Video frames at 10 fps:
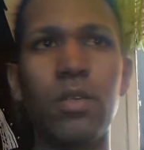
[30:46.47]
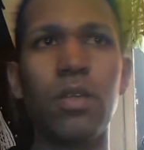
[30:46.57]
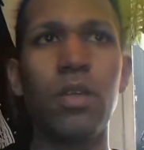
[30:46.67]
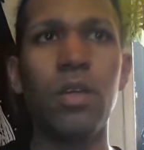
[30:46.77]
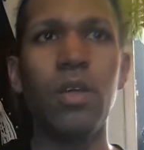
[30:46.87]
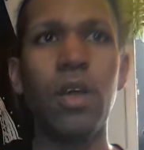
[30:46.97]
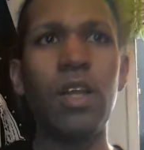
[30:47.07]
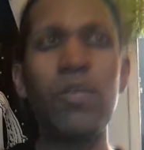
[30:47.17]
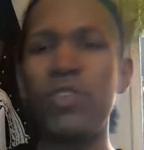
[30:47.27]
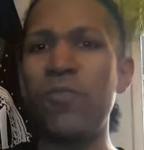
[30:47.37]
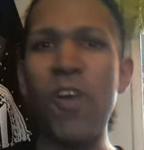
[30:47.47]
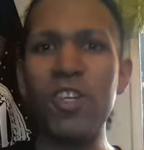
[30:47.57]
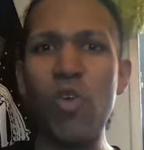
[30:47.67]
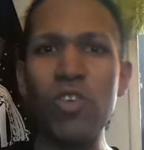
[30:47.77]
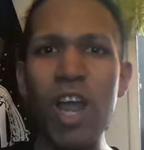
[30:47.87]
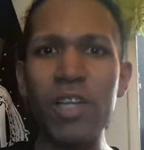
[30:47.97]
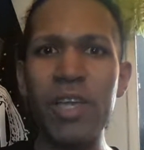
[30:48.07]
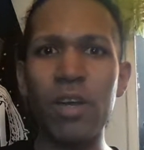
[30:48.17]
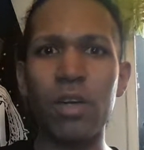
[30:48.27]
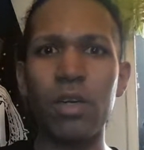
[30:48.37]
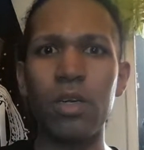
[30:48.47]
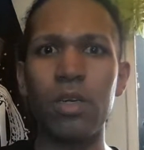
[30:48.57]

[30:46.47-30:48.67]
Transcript: I'm like, what the fuck's going on here?